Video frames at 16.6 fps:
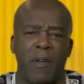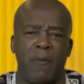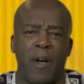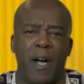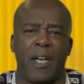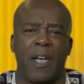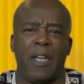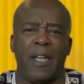of
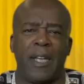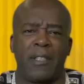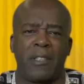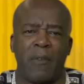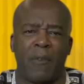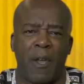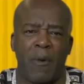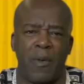our
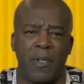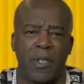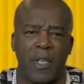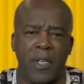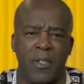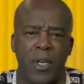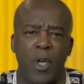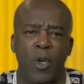collective
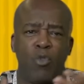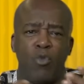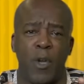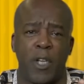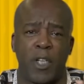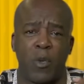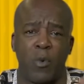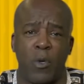heritage,
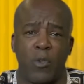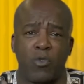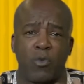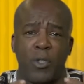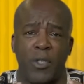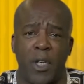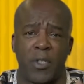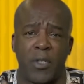rituals,
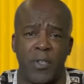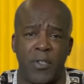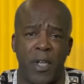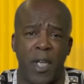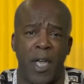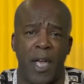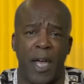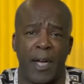
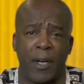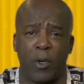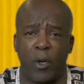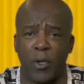traditions, and